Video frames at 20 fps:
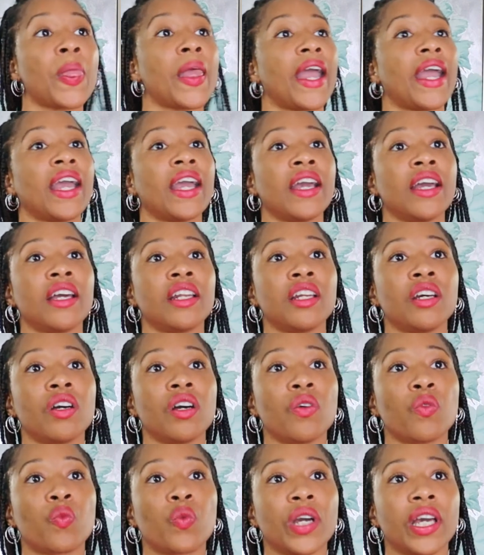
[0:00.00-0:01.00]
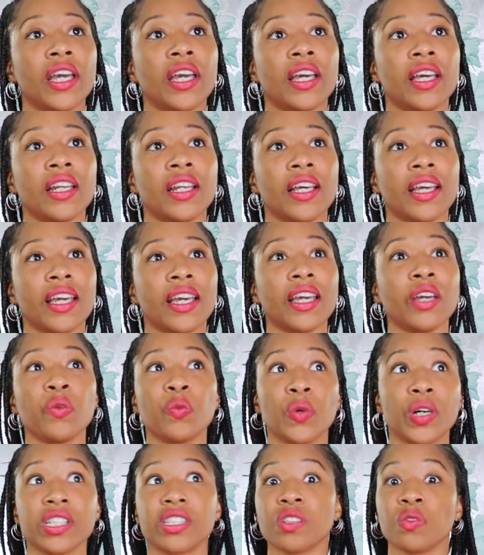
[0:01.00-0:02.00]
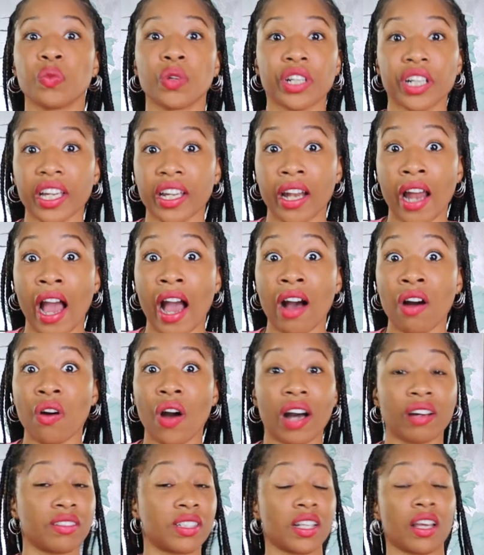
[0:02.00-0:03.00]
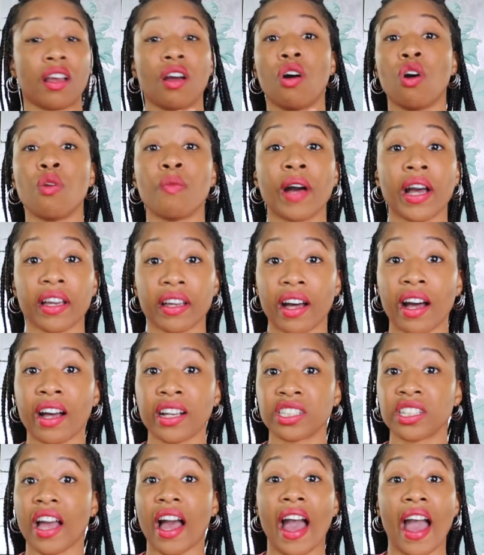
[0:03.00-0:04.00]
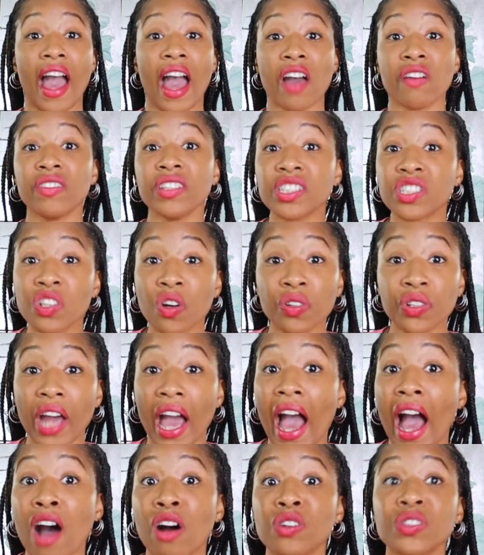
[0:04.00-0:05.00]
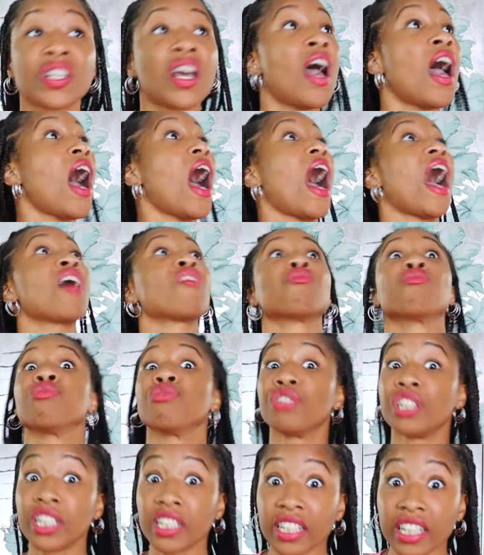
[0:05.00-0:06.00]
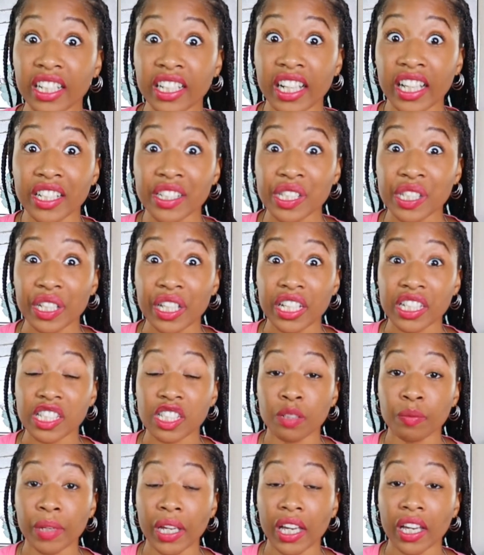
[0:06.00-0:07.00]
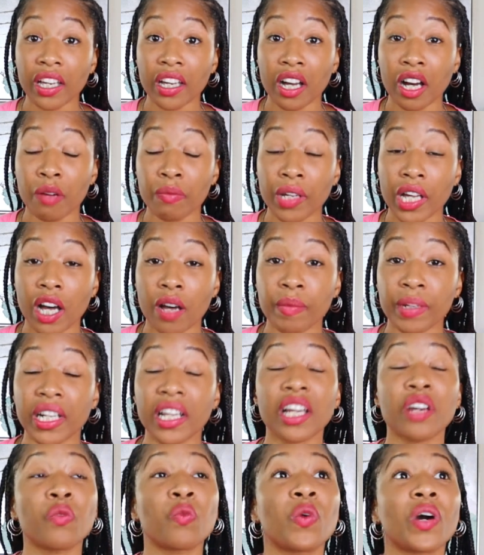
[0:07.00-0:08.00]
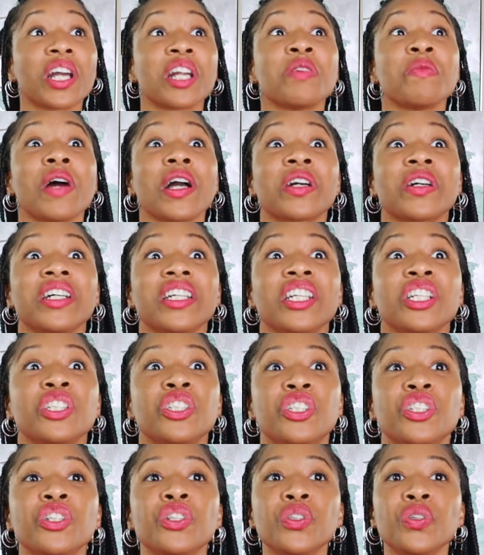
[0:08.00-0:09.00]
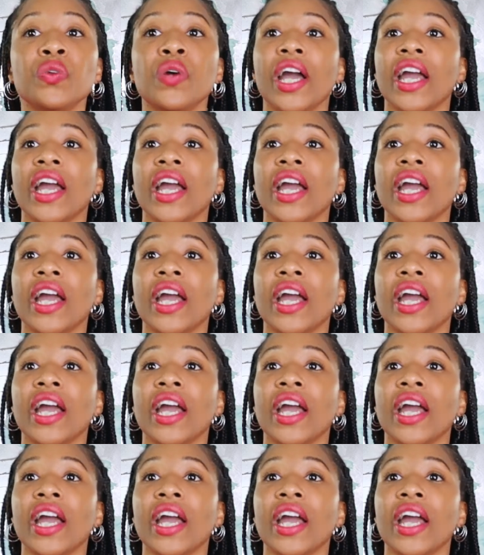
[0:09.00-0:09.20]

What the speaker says: And when it wasn't working out, I was like, oh my gosh, I haven't sold a house. I really need to get some income coming in. What am I gonna do?